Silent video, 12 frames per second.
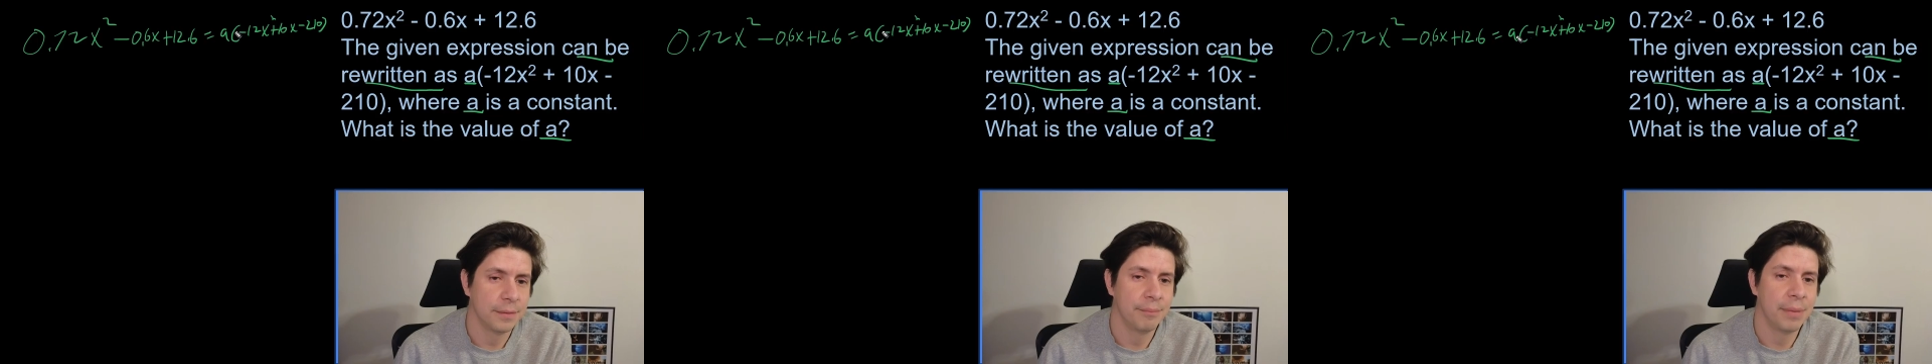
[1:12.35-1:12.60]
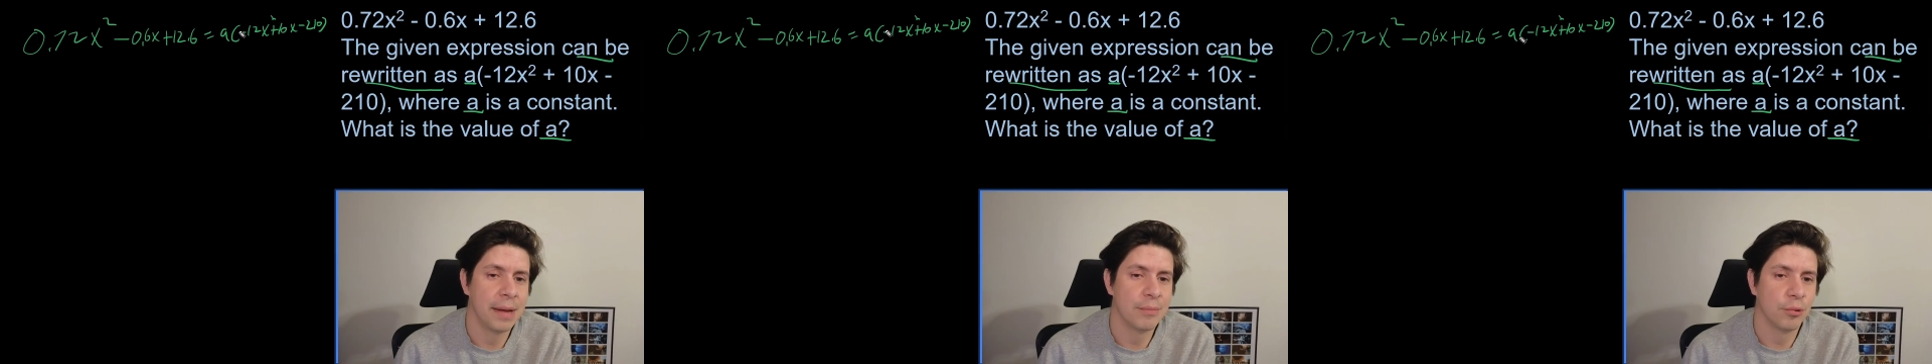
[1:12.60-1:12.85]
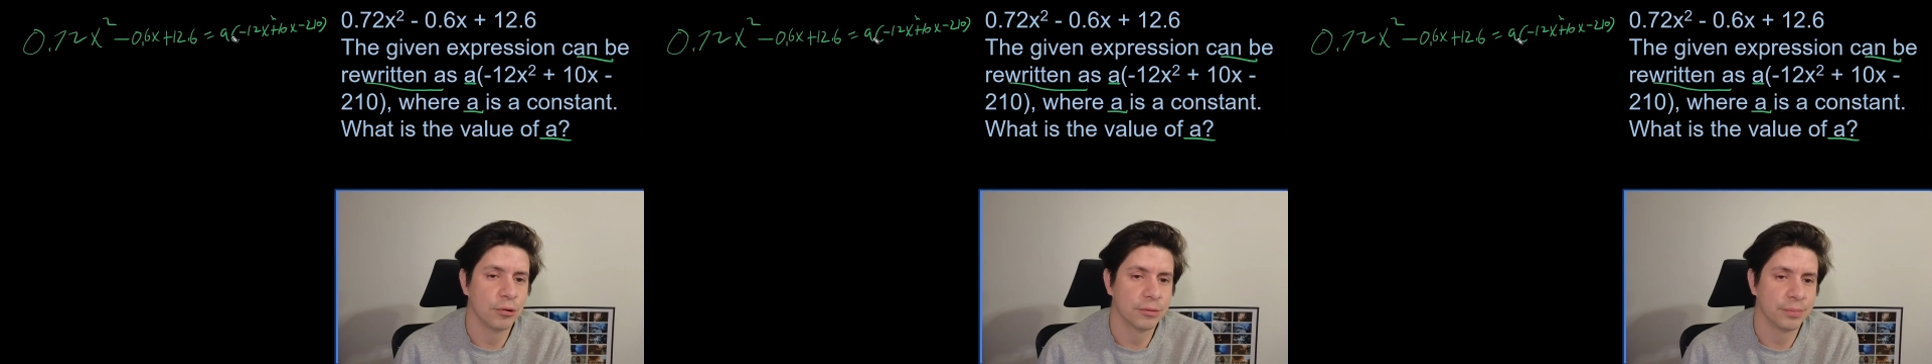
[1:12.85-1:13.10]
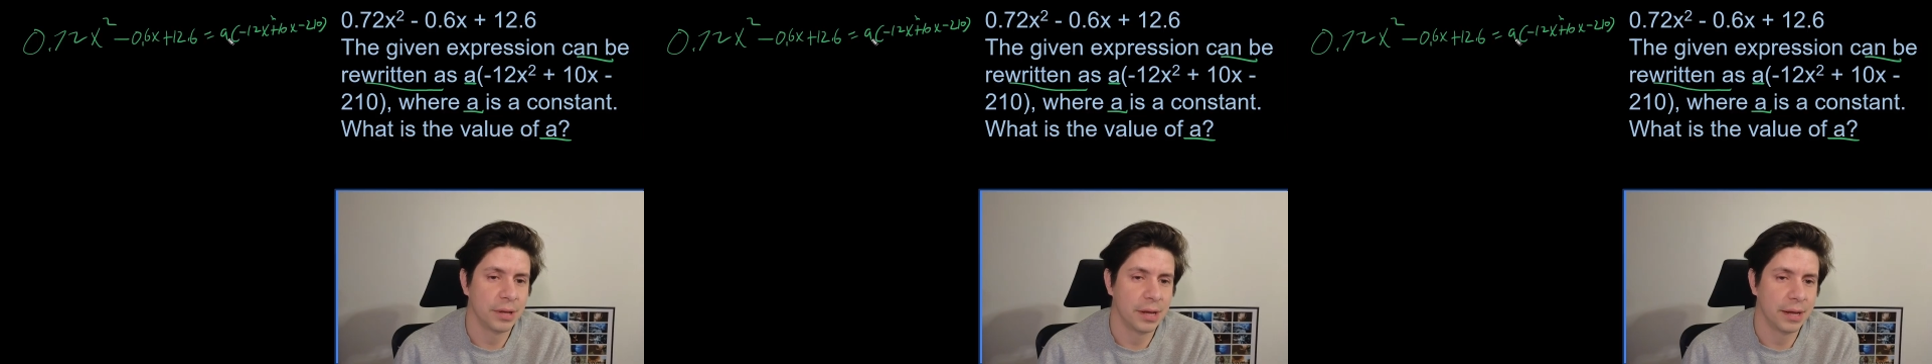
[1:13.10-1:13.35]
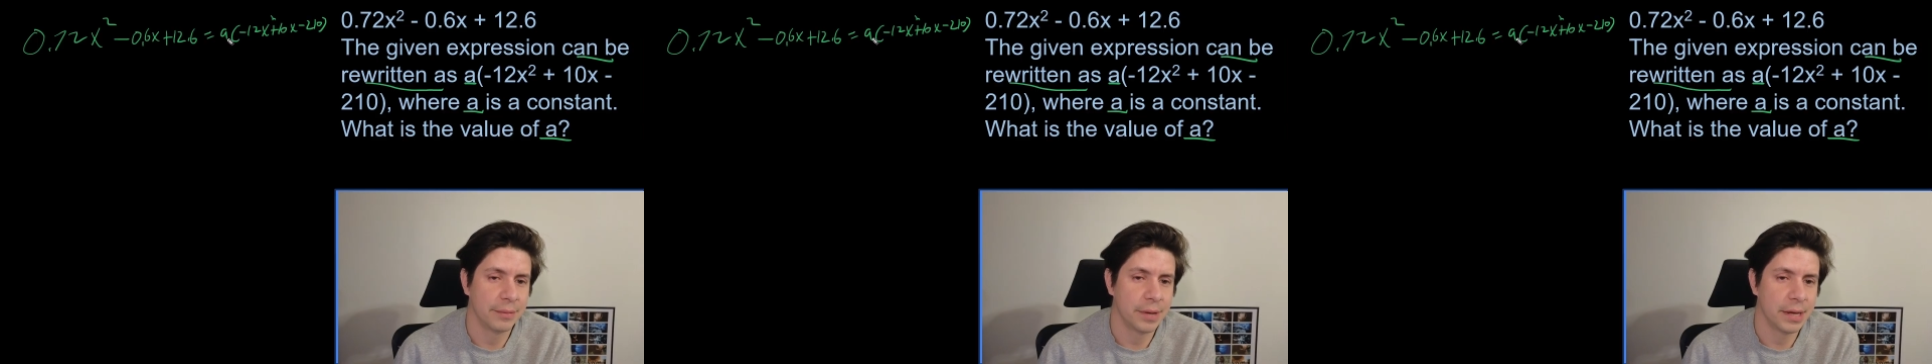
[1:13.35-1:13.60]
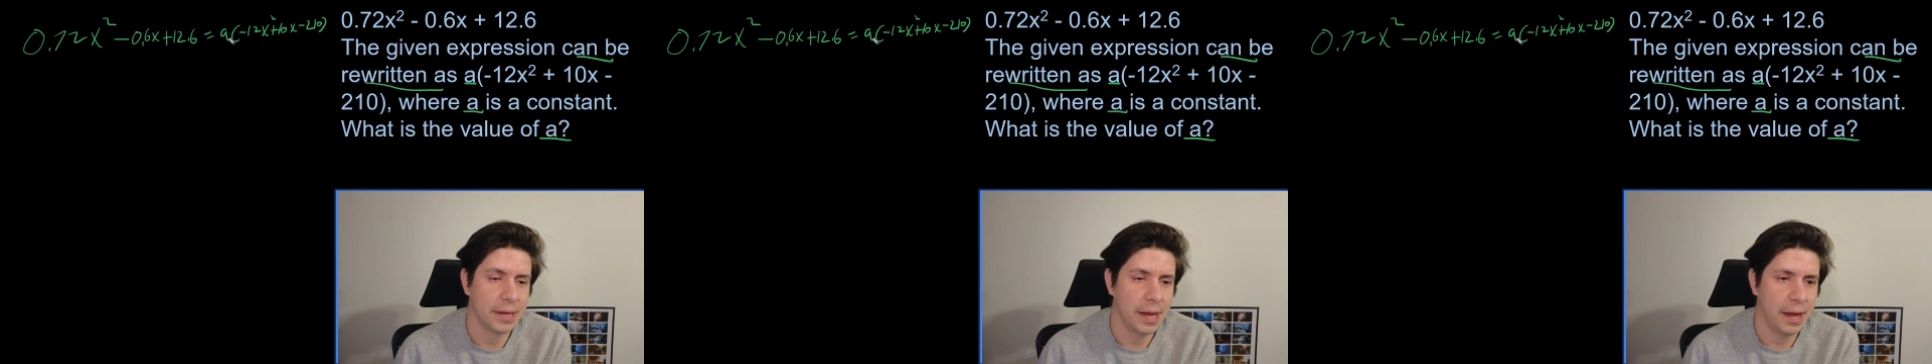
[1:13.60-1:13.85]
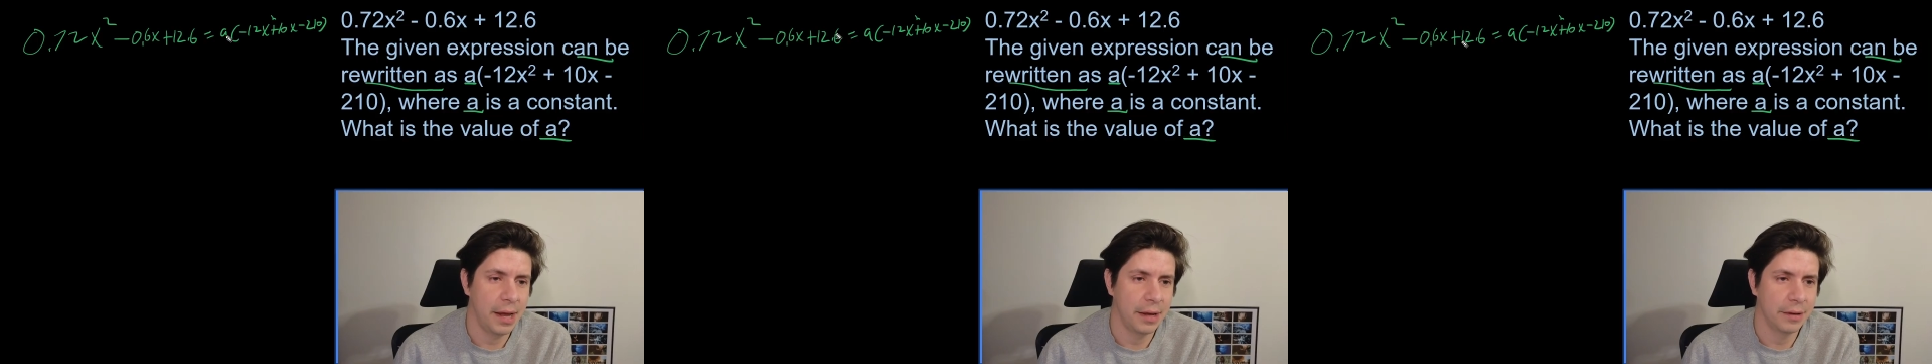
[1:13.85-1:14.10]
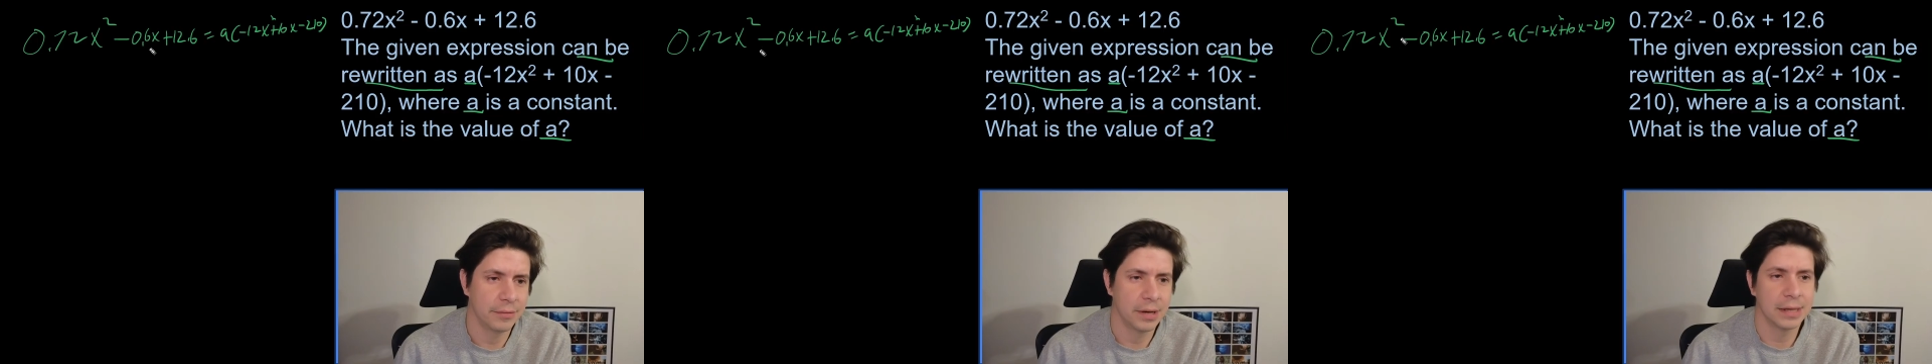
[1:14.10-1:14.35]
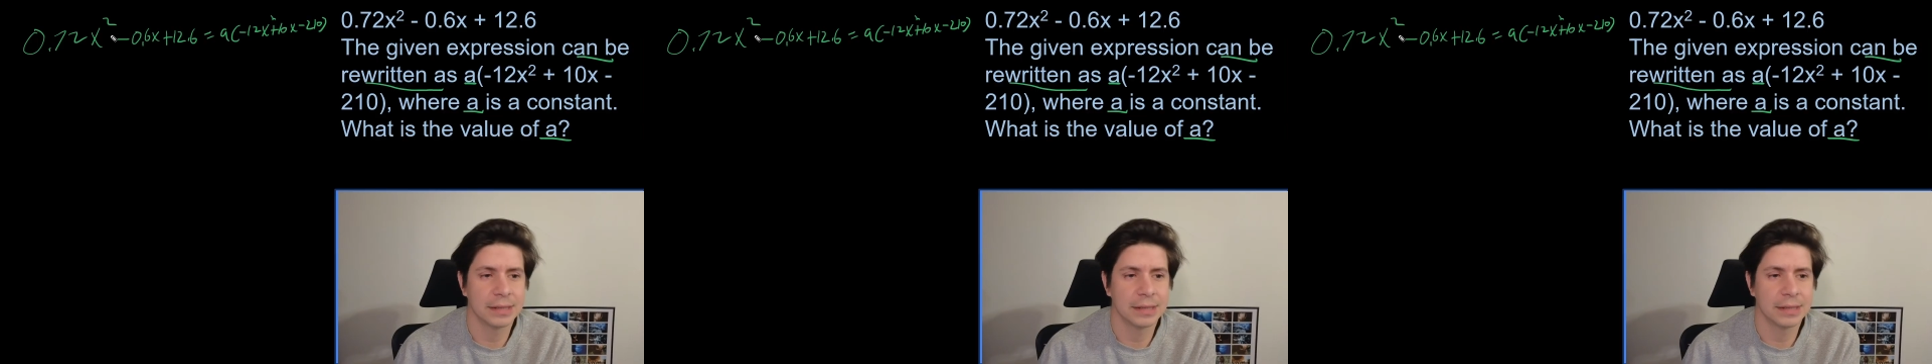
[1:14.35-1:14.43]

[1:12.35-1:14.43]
by multiplying by a, right?